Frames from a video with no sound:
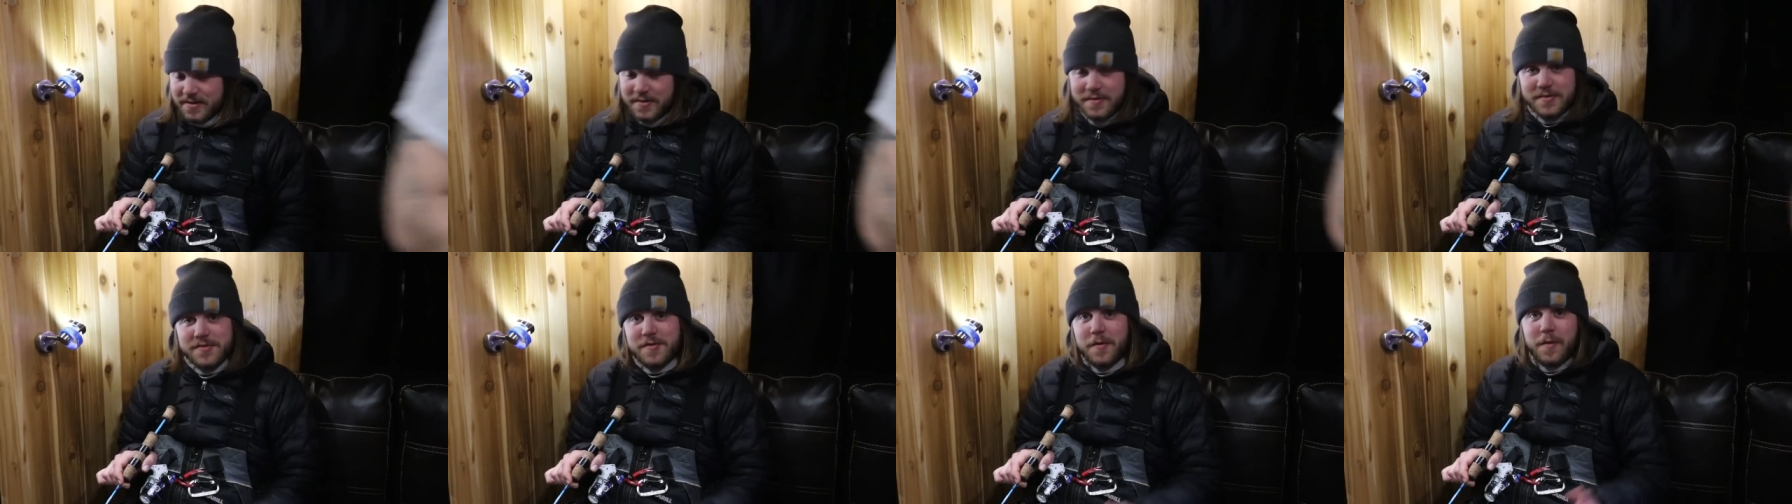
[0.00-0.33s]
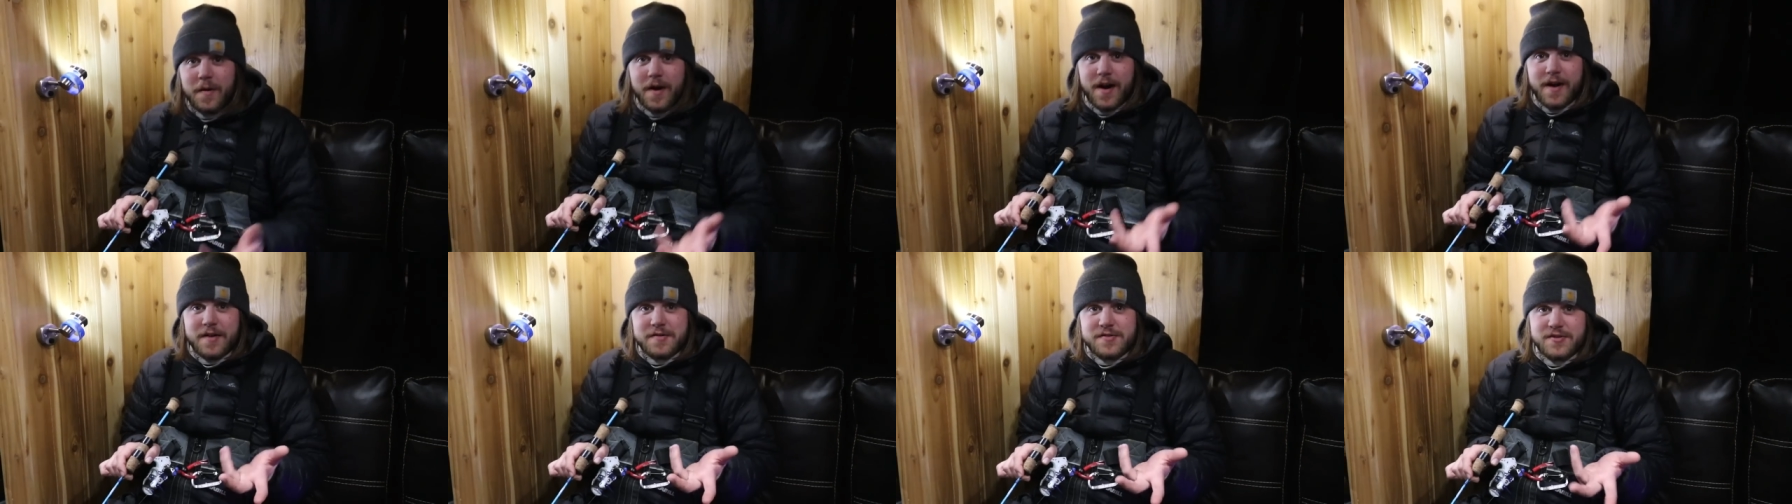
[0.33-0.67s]
use a
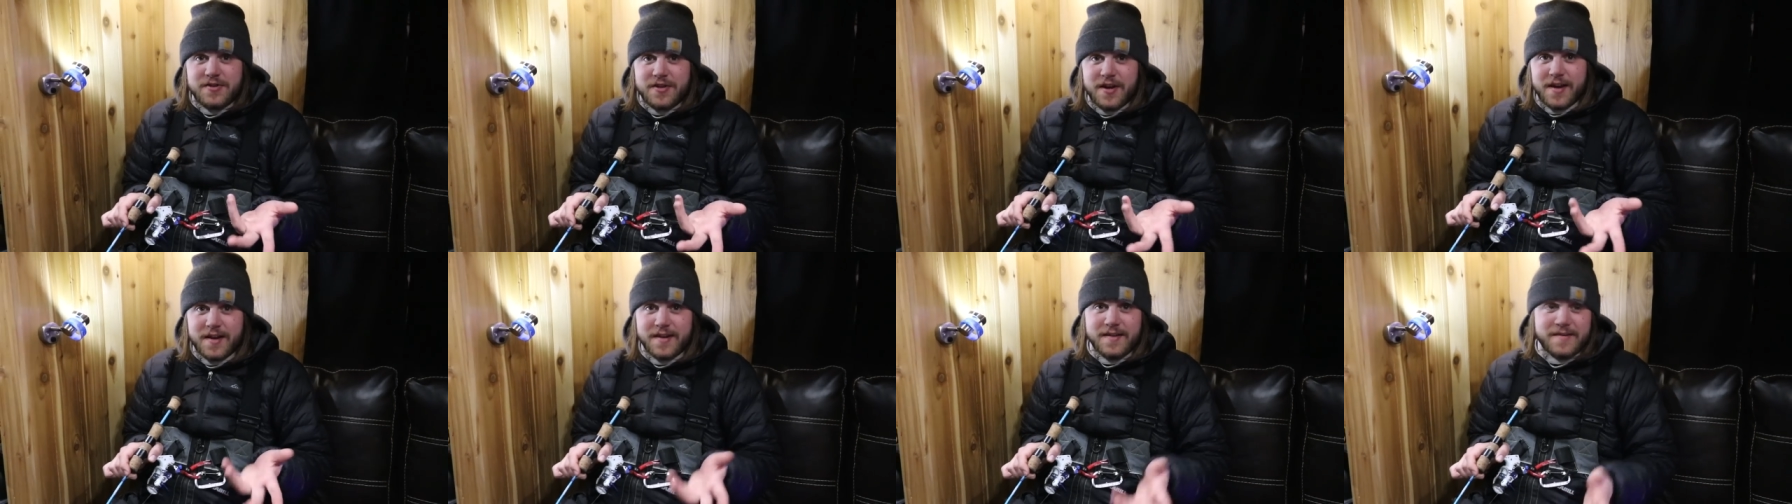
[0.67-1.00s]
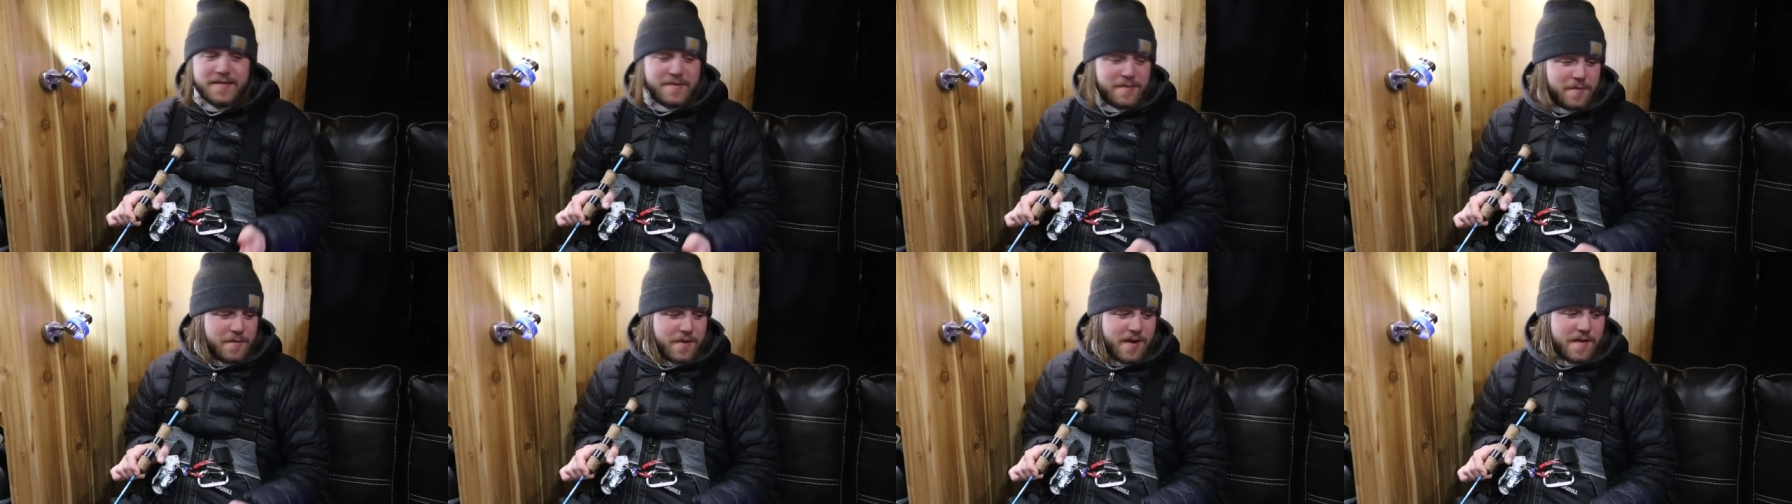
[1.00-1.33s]
one ounce jig,
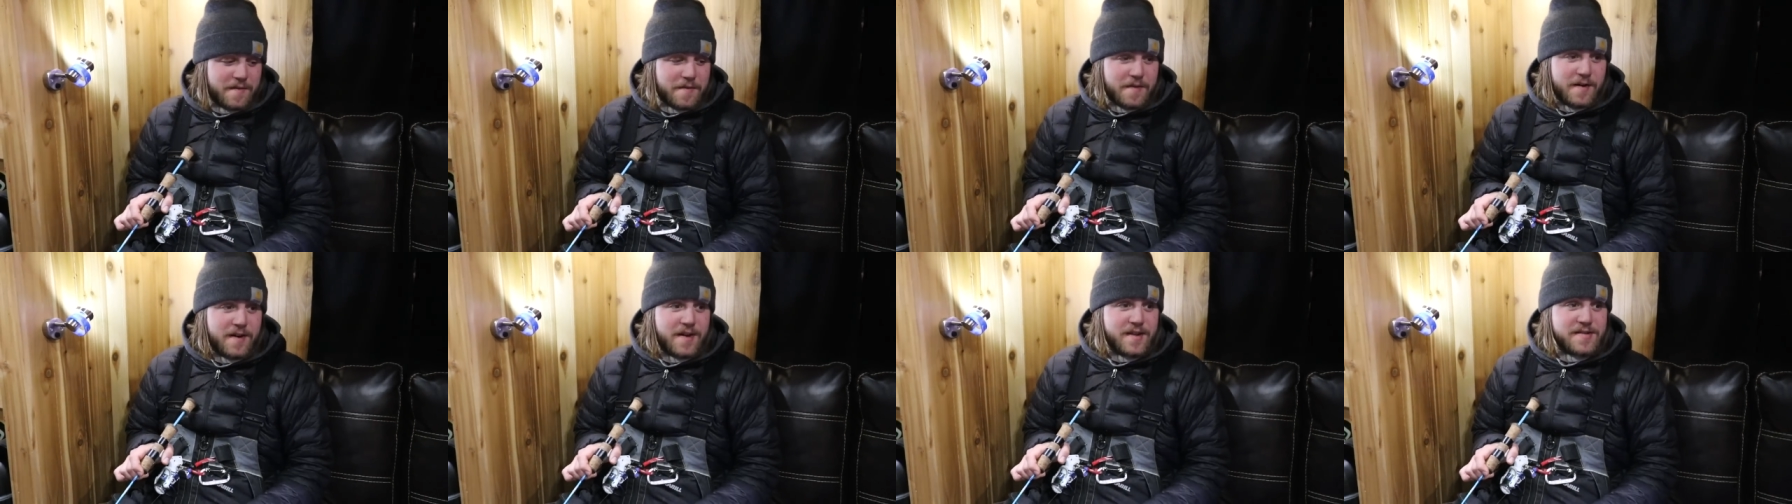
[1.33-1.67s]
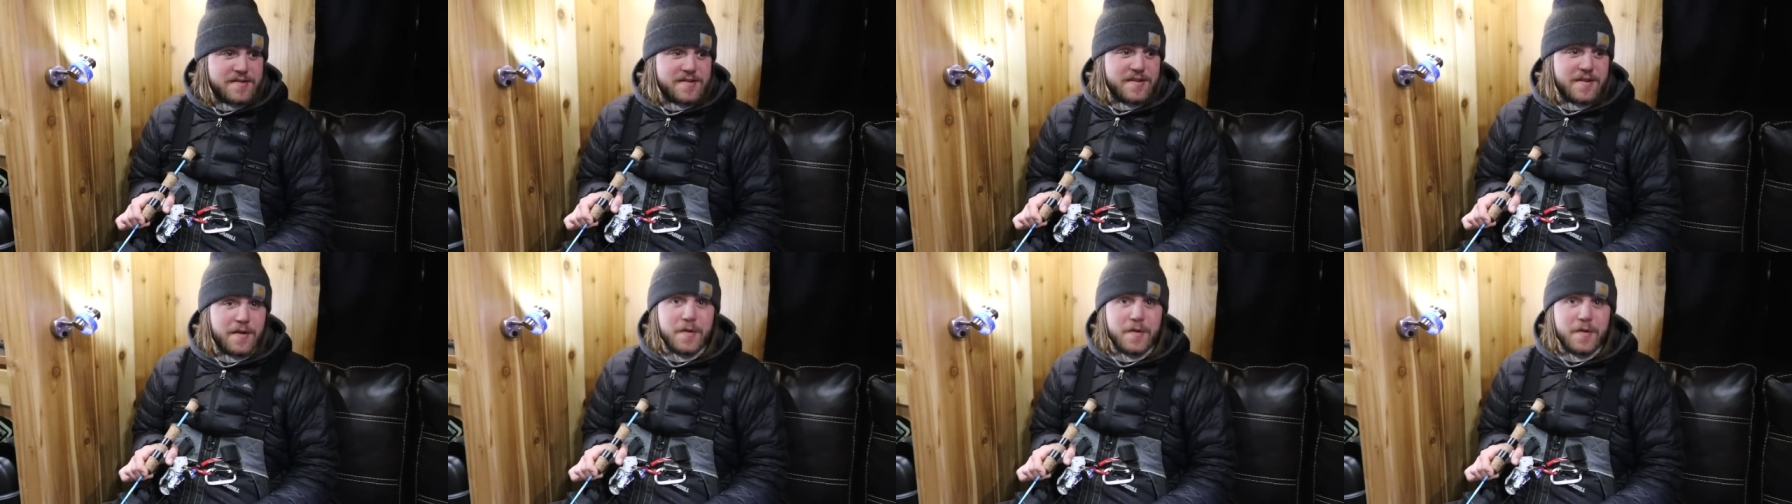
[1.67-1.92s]
whatever it is.